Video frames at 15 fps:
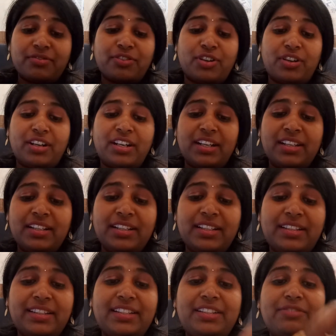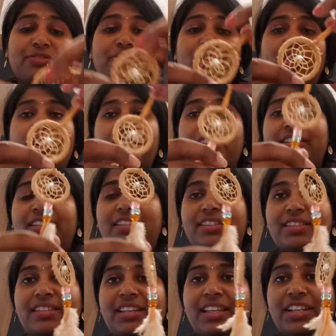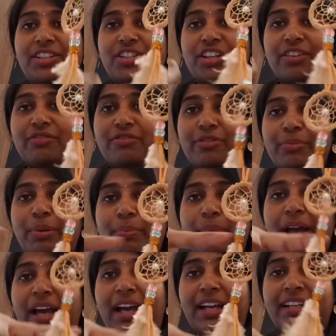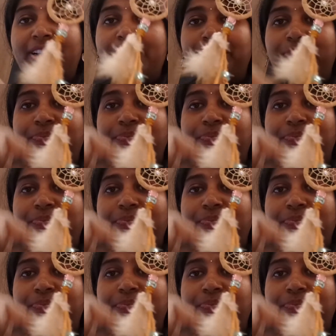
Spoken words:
I've got. Then I've got this keychain for my bag.